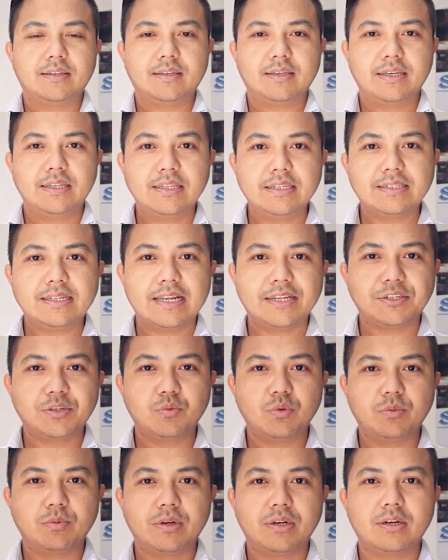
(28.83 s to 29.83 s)
In this lesson,
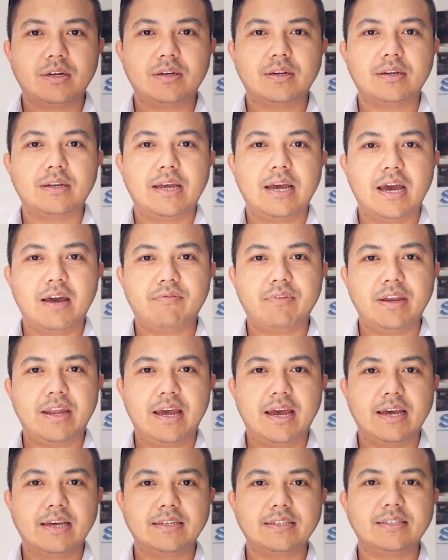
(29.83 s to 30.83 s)
we will learn have and
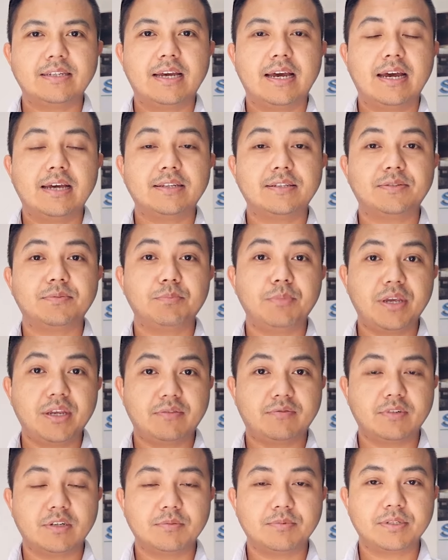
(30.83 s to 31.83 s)
has as
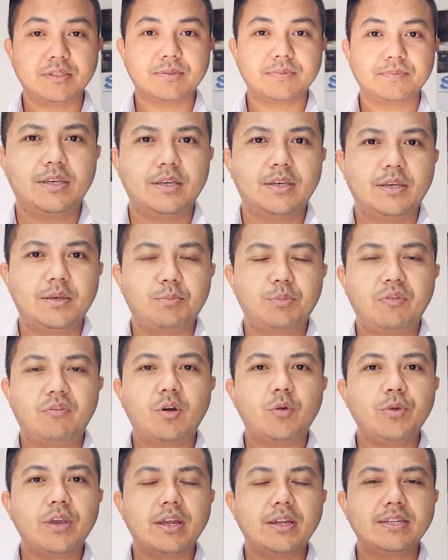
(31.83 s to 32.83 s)
main verbs.
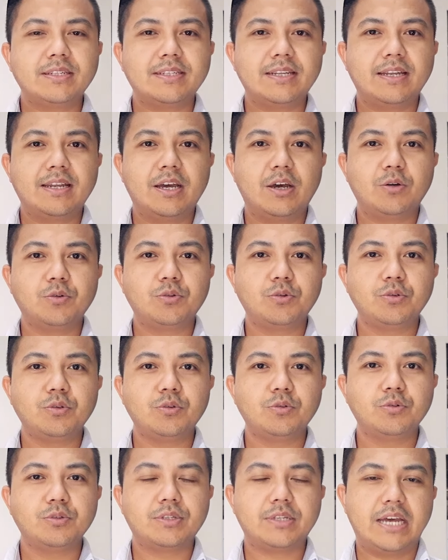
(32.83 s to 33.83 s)
Before we understand how to
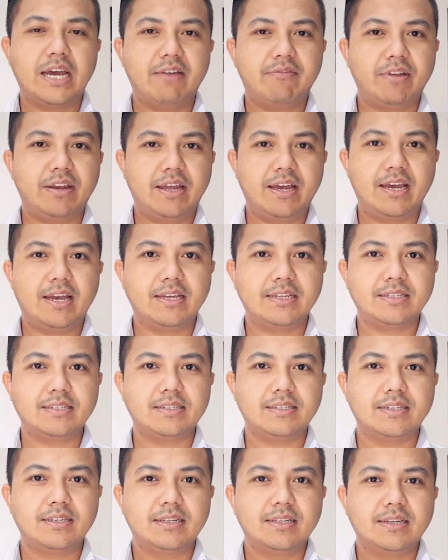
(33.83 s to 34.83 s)
use have and
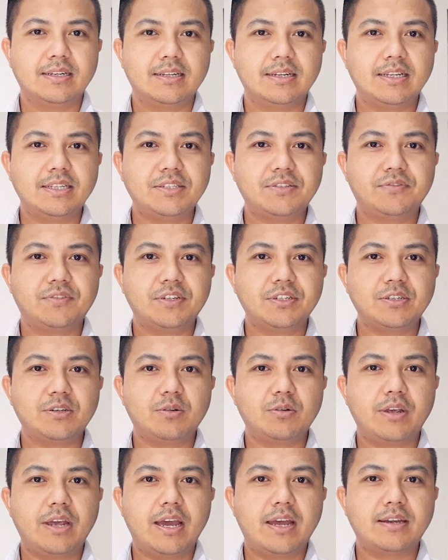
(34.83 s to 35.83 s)
has, let's first
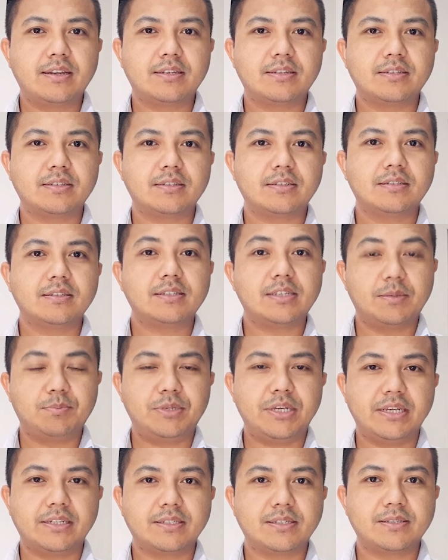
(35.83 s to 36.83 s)
look at
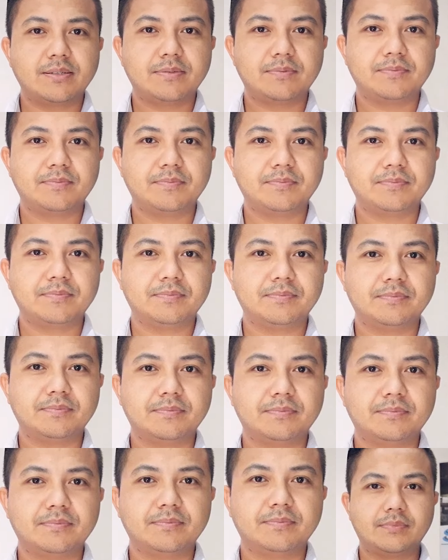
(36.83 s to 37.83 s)
subjects.
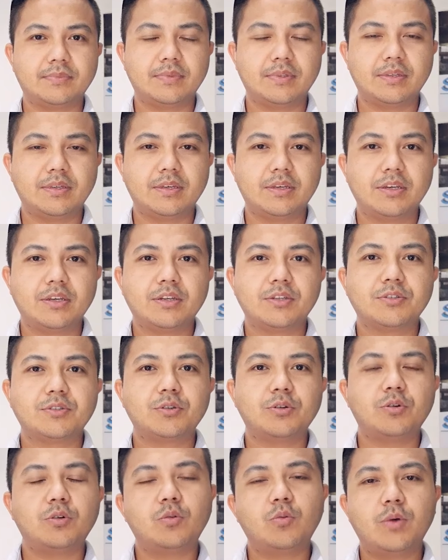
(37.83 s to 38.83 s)

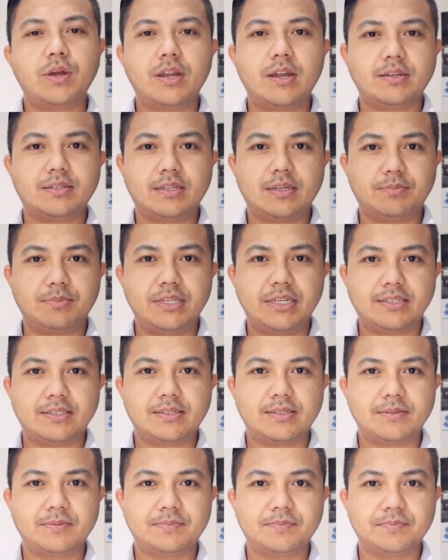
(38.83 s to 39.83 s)
So what are
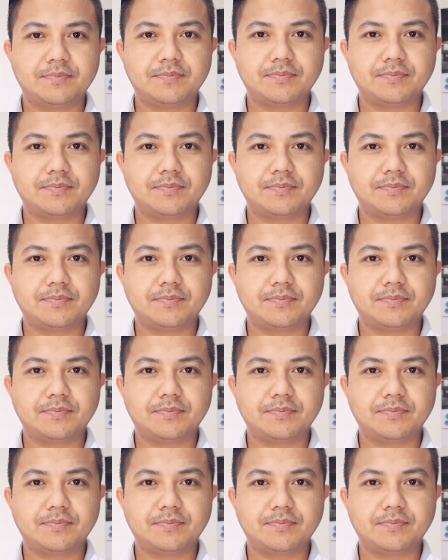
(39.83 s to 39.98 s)
subjects?